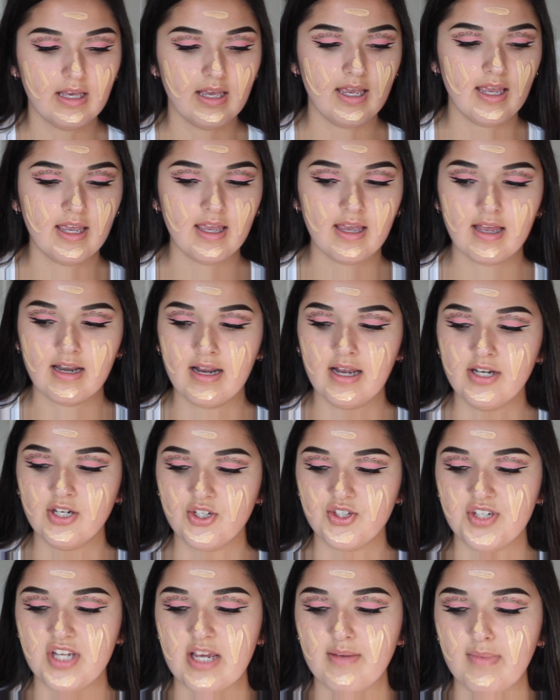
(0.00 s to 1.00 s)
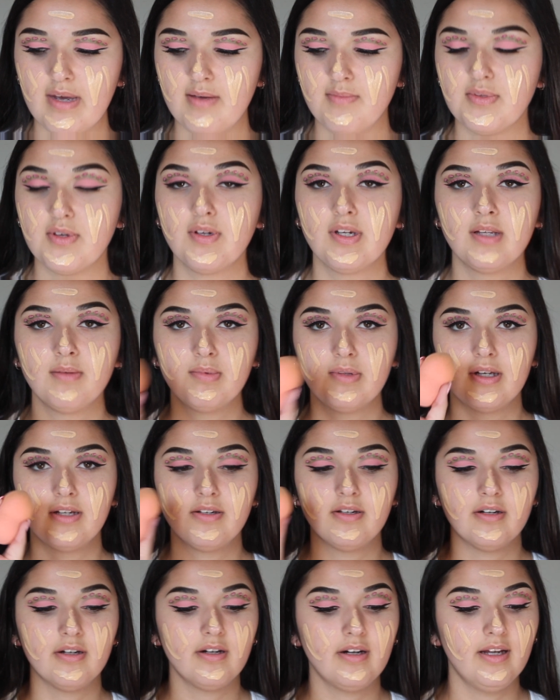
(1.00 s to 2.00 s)
And I just take my beauty
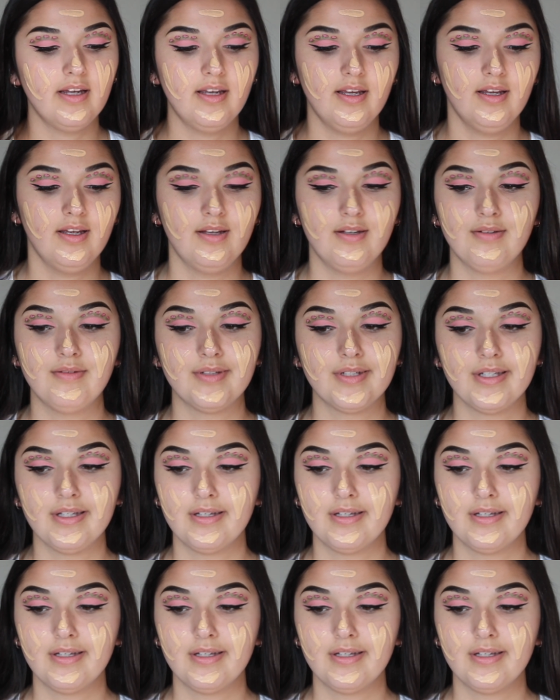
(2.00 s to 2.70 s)
blender and